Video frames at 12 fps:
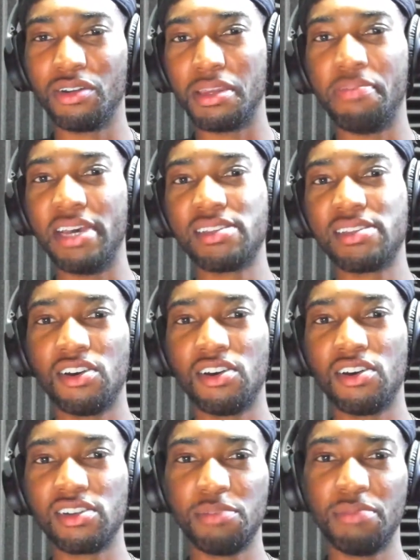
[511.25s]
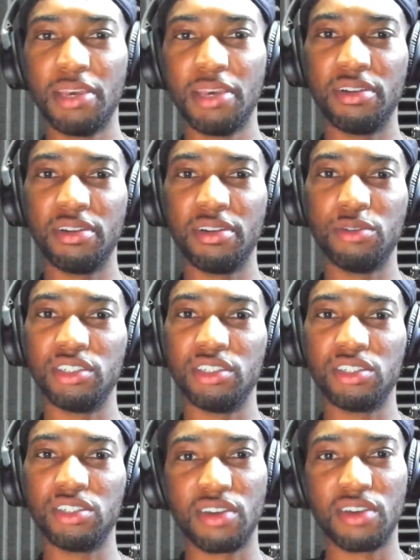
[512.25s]
best song to me, but it was just
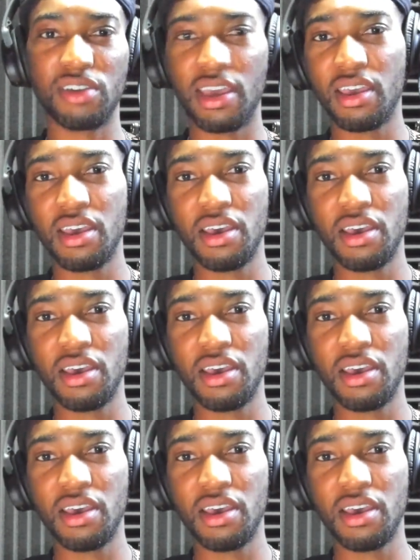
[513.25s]
okay.